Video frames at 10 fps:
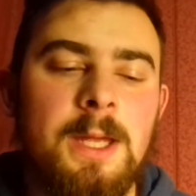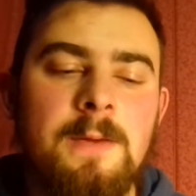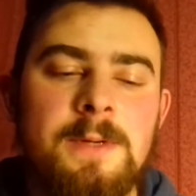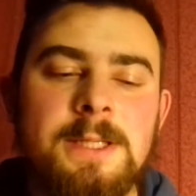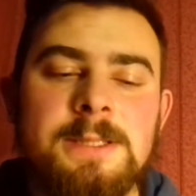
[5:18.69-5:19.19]

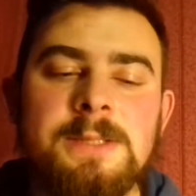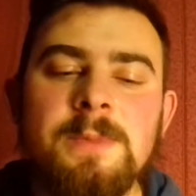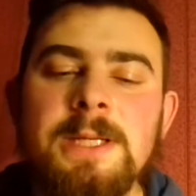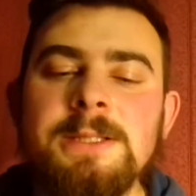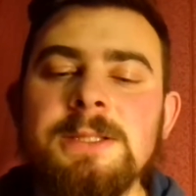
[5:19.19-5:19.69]
Having
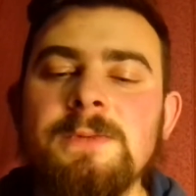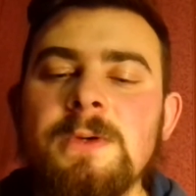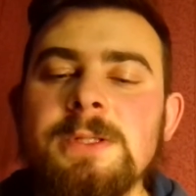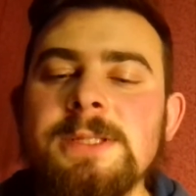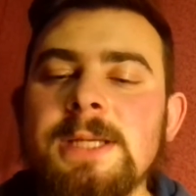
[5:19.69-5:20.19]
assimilated
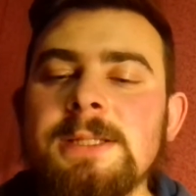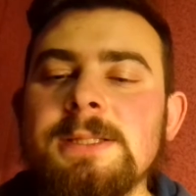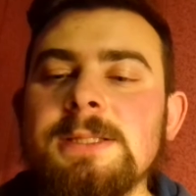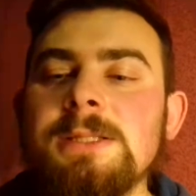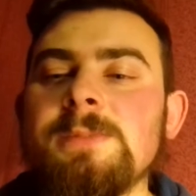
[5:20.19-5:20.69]
different
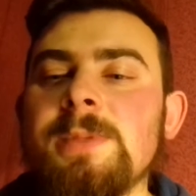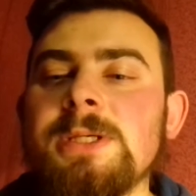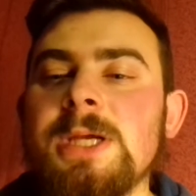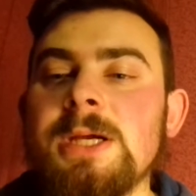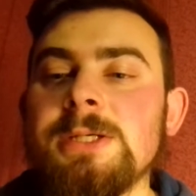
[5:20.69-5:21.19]
sentences
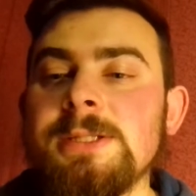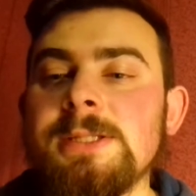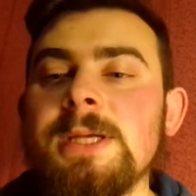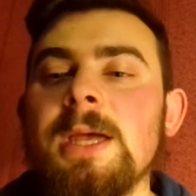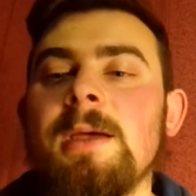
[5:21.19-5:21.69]

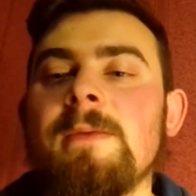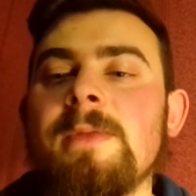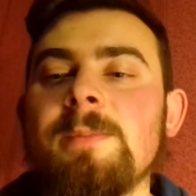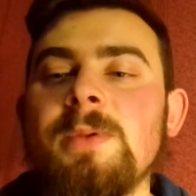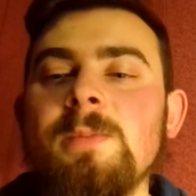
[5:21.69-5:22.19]
patterns,
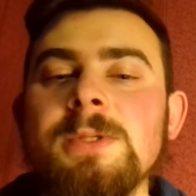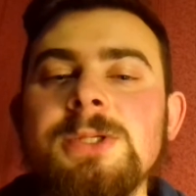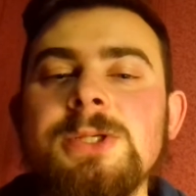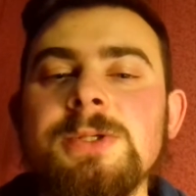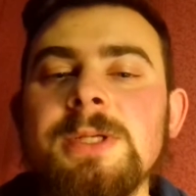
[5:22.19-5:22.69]
the pupils
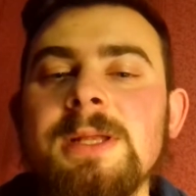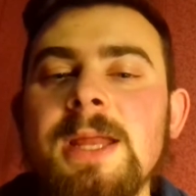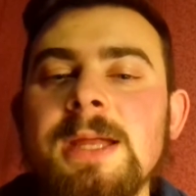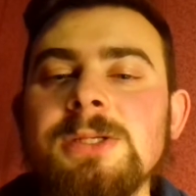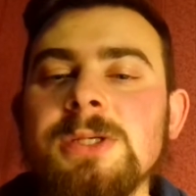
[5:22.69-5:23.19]
should
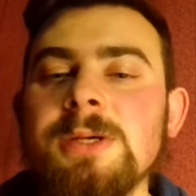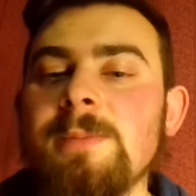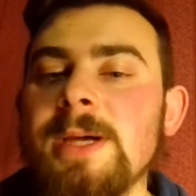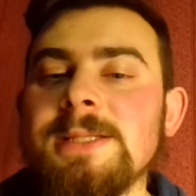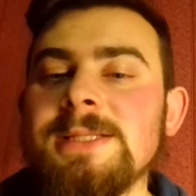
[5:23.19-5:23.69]
learn to
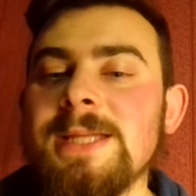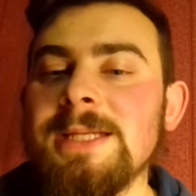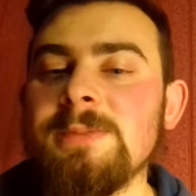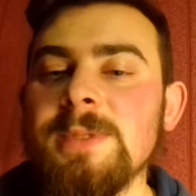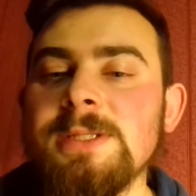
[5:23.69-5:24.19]
combine
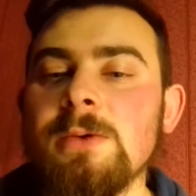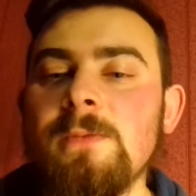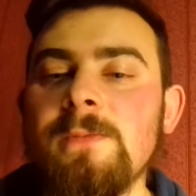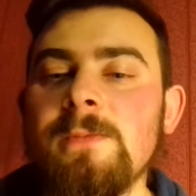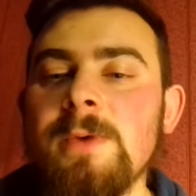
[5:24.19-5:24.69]
statements
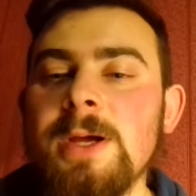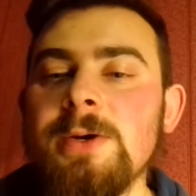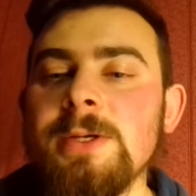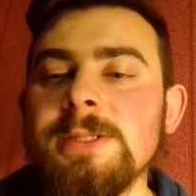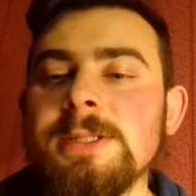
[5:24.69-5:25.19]
of
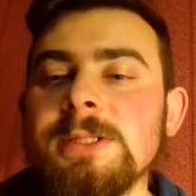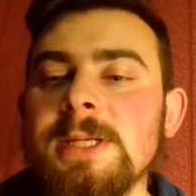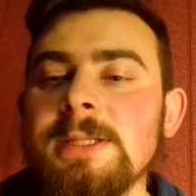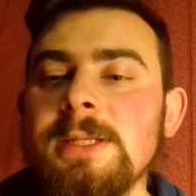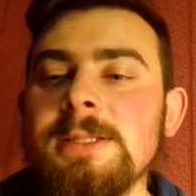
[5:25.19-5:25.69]
various
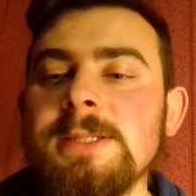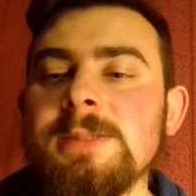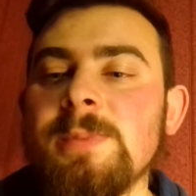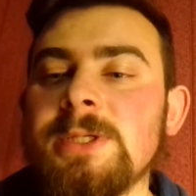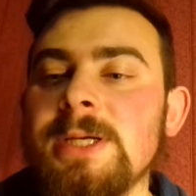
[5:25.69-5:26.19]

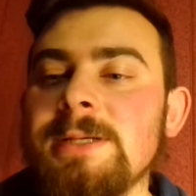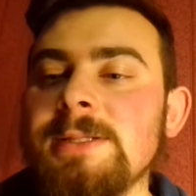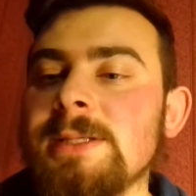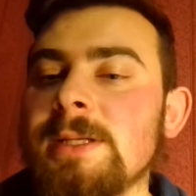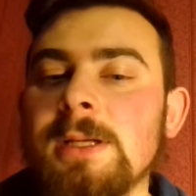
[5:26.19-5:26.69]
sentences
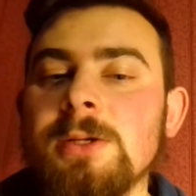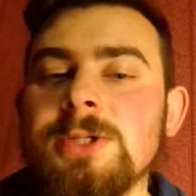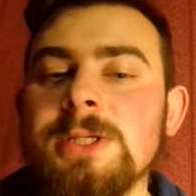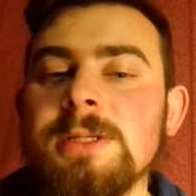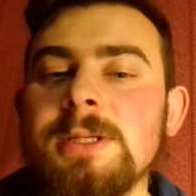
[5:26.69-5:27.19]
patterns in a
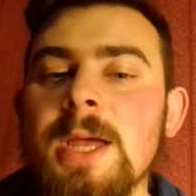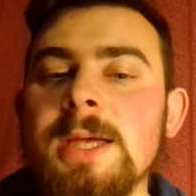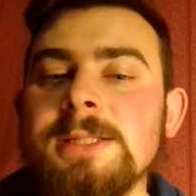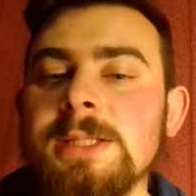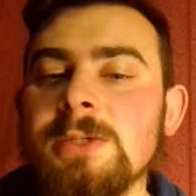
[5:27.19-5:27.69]
logical
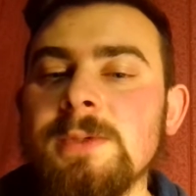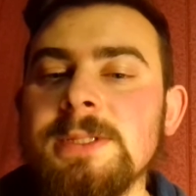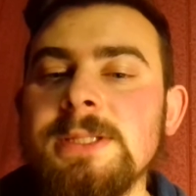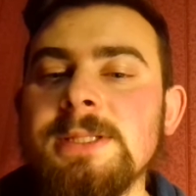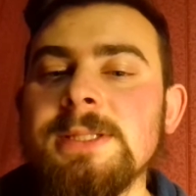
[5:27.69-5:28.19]

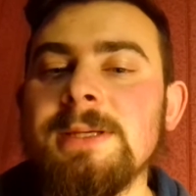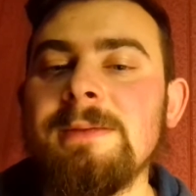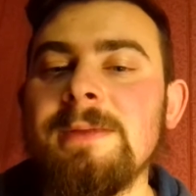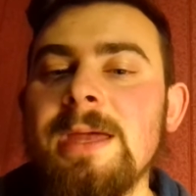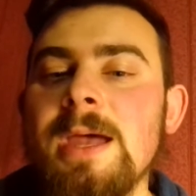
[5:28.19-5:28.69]
sequences
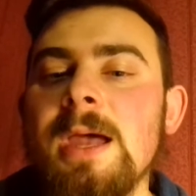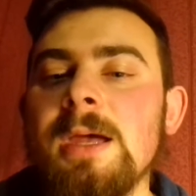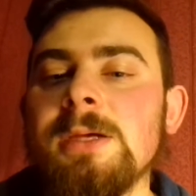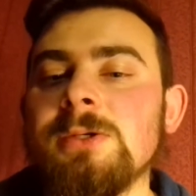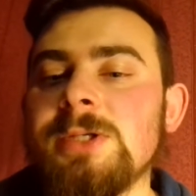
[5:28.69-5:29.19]
in a
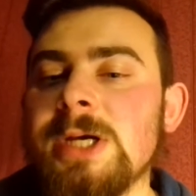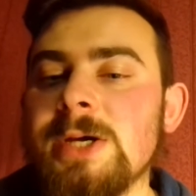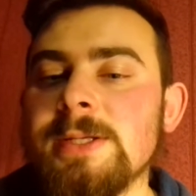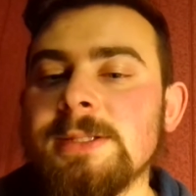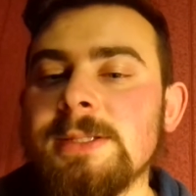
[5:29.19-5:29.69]

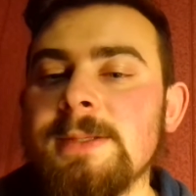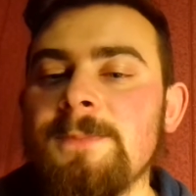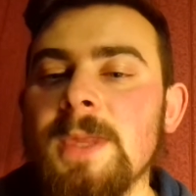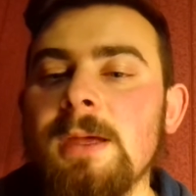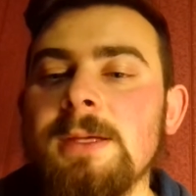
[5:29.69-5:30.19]
utterance.
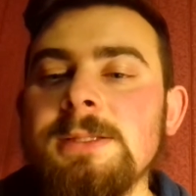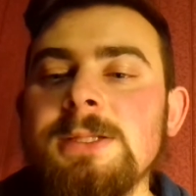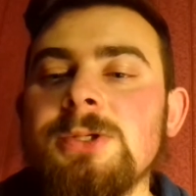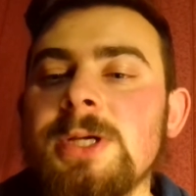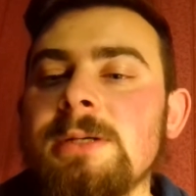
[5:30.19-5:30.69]
In
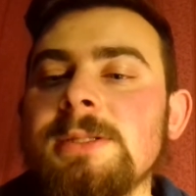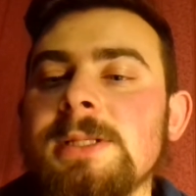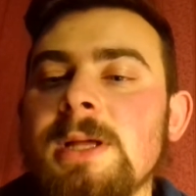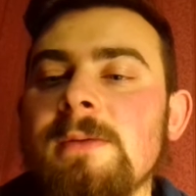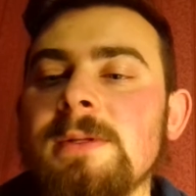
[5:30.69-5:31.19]
the
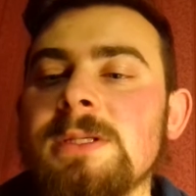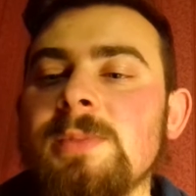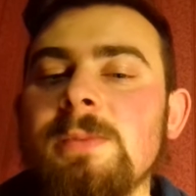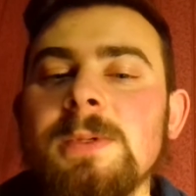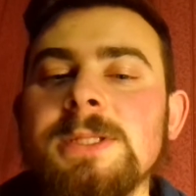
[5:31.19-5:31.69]
utterance level, the
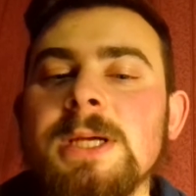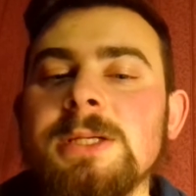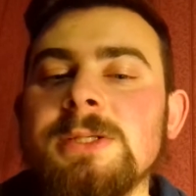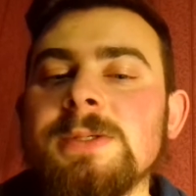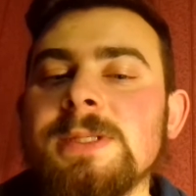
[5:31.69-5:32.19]
pupils
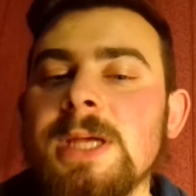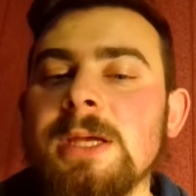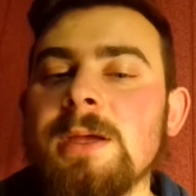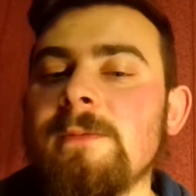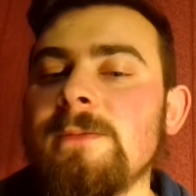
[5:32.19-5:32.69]
are to
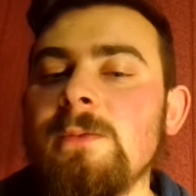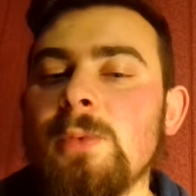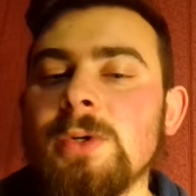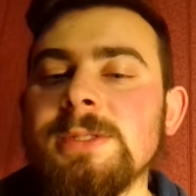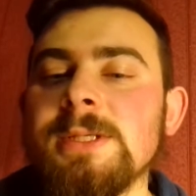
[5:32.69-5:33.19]
say a few
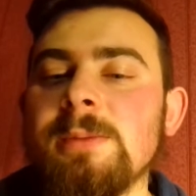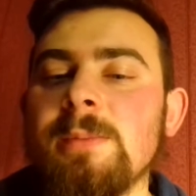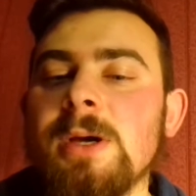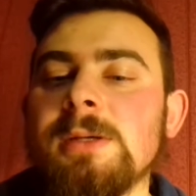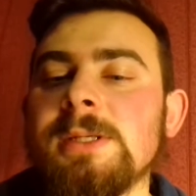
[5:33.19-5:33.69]
words
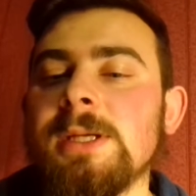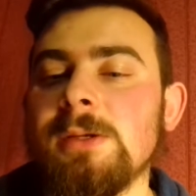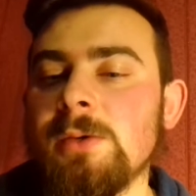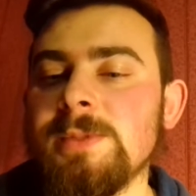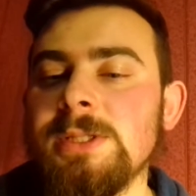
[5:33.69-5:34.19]
about an
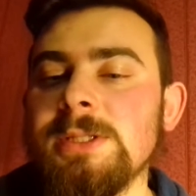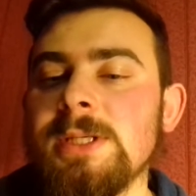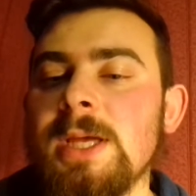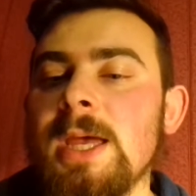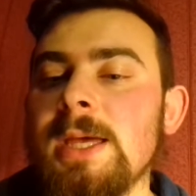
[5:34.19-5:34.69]
object
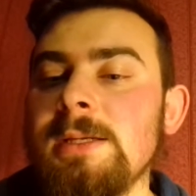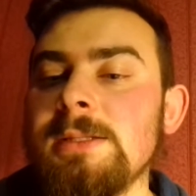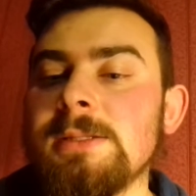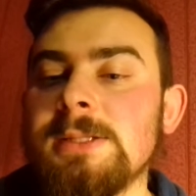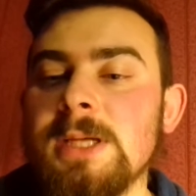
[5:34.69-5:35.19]
and
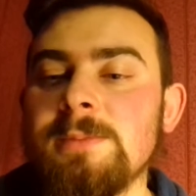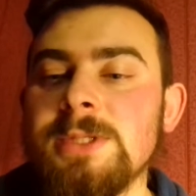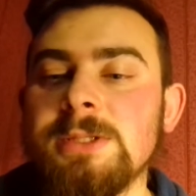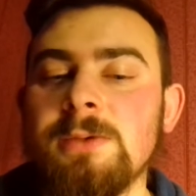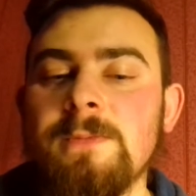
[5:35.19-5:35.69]

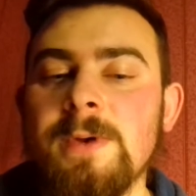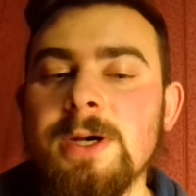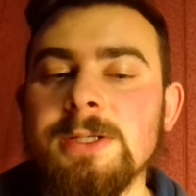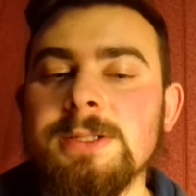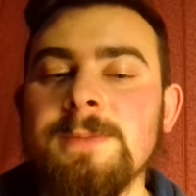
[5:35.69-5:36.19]
subject
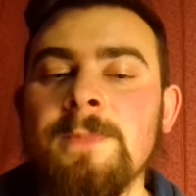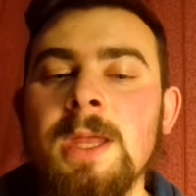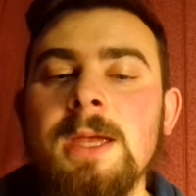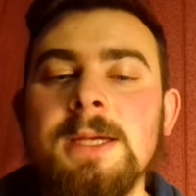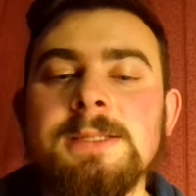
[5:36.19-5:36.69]
referred.
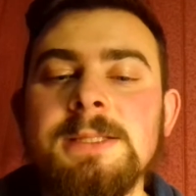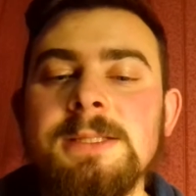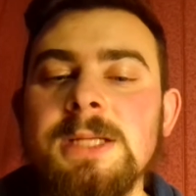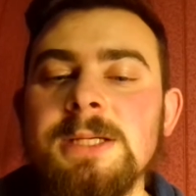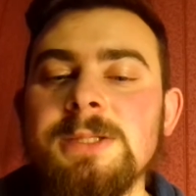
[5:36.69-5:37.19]
At this
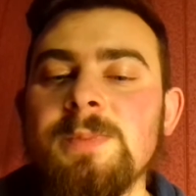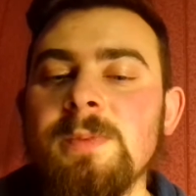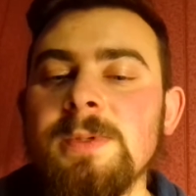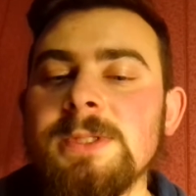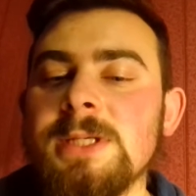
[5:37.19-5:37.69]
stage,
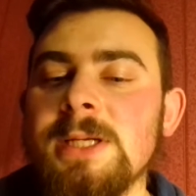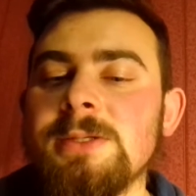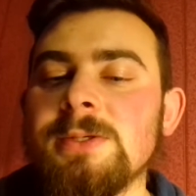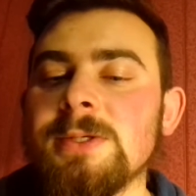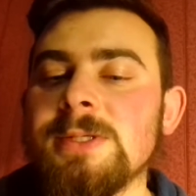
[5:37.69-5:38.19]
pupils learn
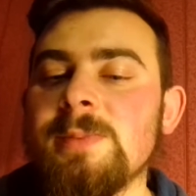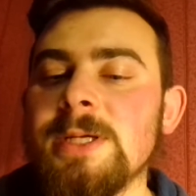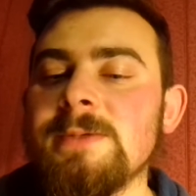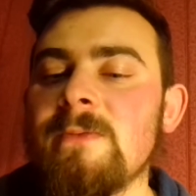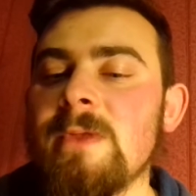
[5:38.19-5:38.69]
to
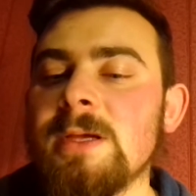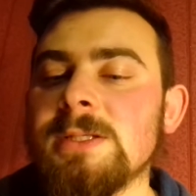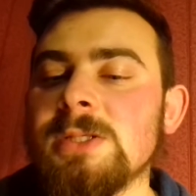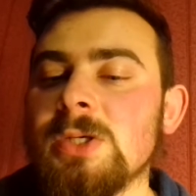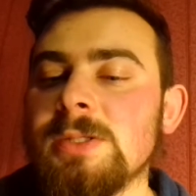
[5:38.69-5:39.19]
express
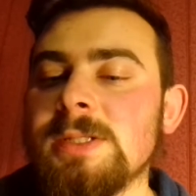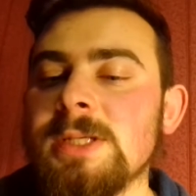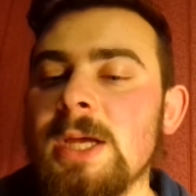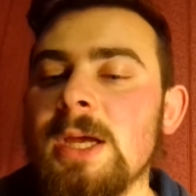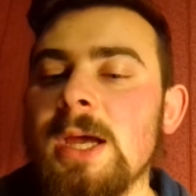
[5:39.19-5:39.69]
their
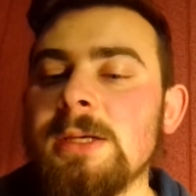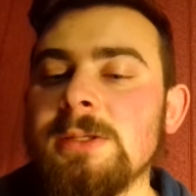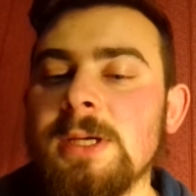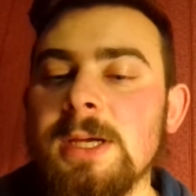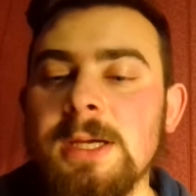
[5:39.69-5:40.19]
thoughts,
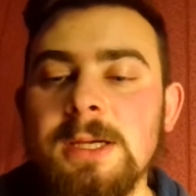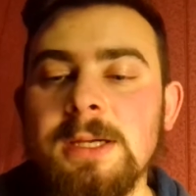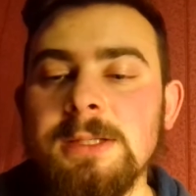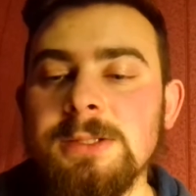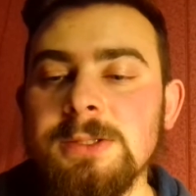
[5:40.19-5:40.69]

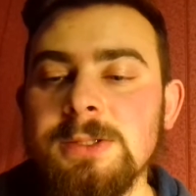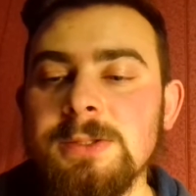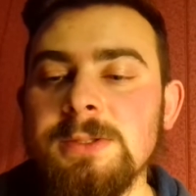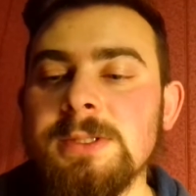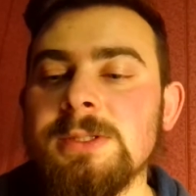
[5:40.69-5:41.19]

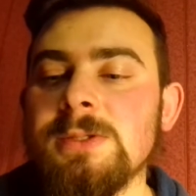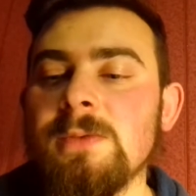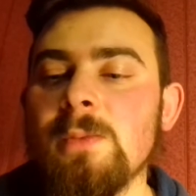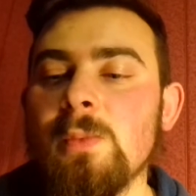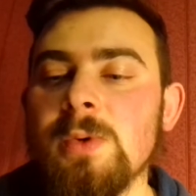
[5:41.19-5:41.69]
attitude
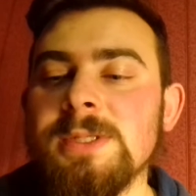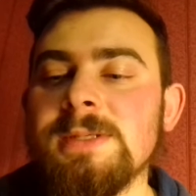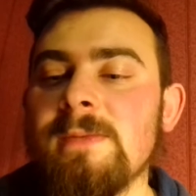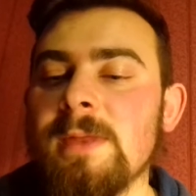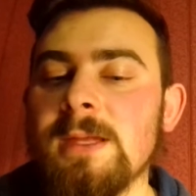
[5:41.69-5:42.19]
to
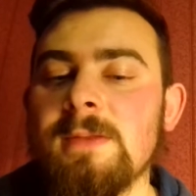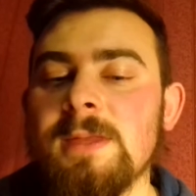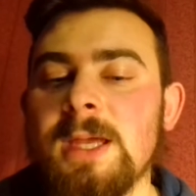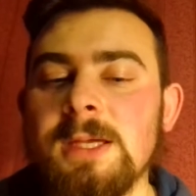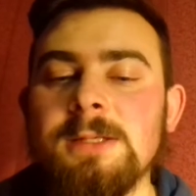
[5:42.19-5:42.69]
what they
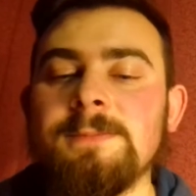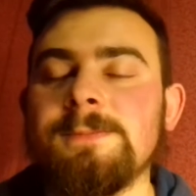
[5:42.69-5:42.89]
say.